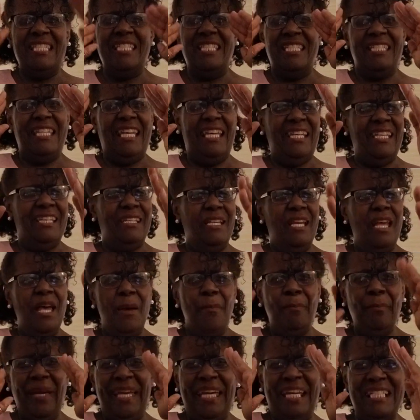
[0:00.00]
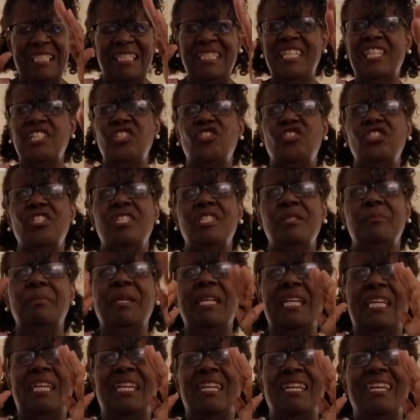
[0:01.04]
is saying, pay attention to
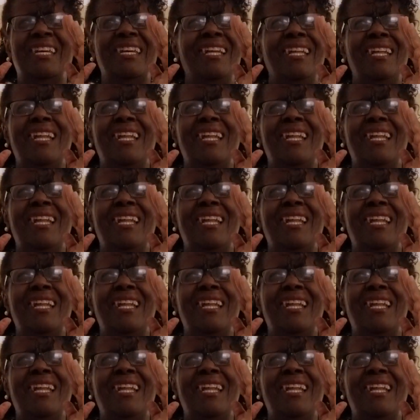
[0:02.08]
me.